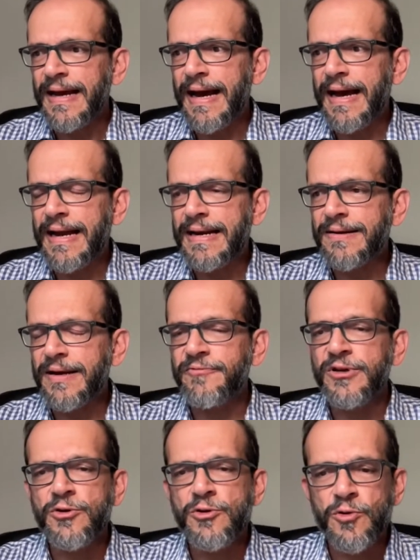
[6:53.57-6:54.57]
and and
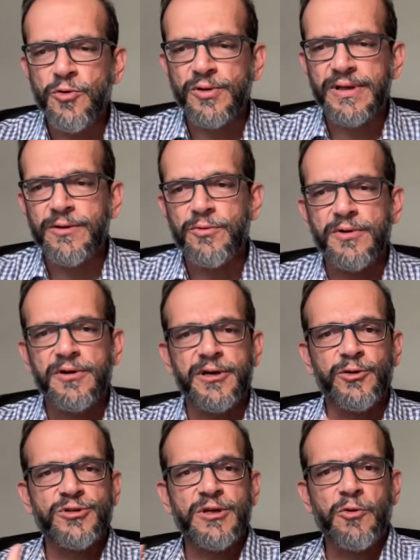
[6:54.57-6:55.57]
we know that
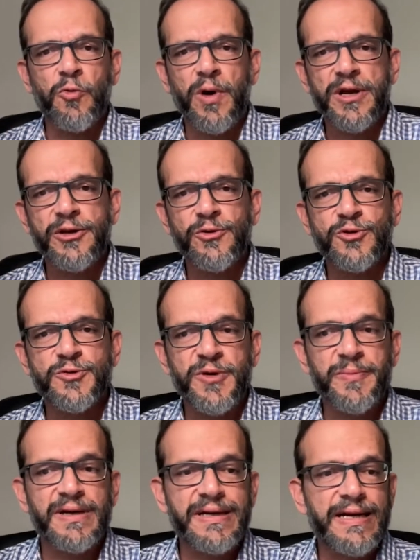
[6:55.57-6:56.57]
reducing one use
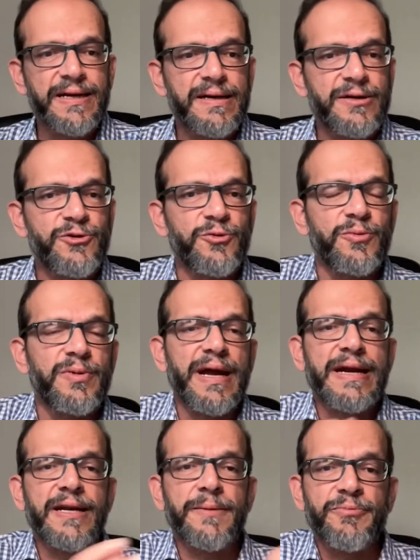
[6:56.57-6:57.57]
people tend to
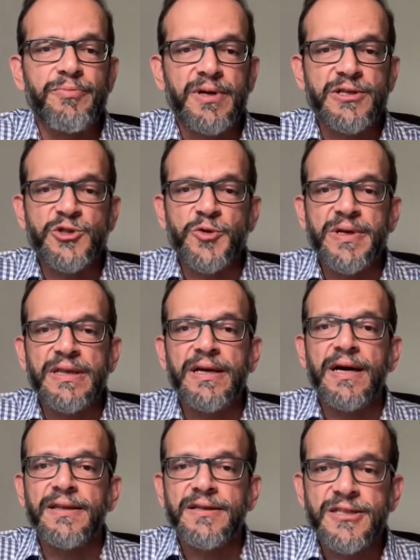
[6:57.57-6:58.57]
end up consuming
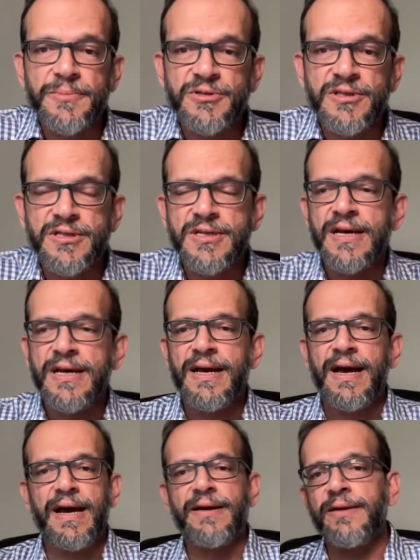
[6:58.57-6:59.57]
the other substance
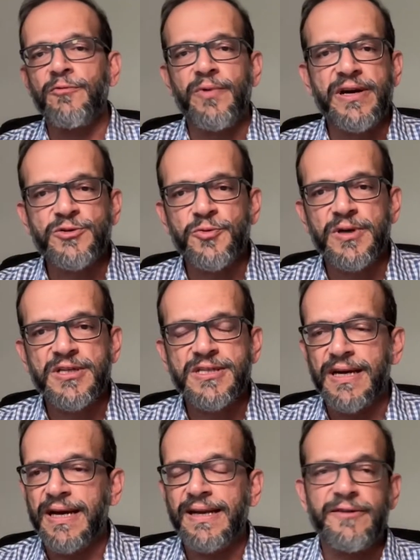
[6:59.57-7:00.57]
and and vice
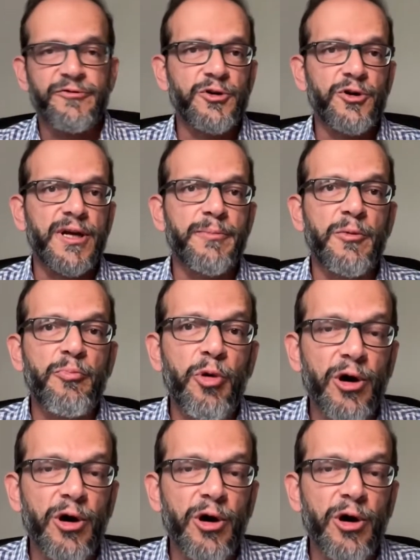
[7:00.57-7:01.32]
versa and if you're talking about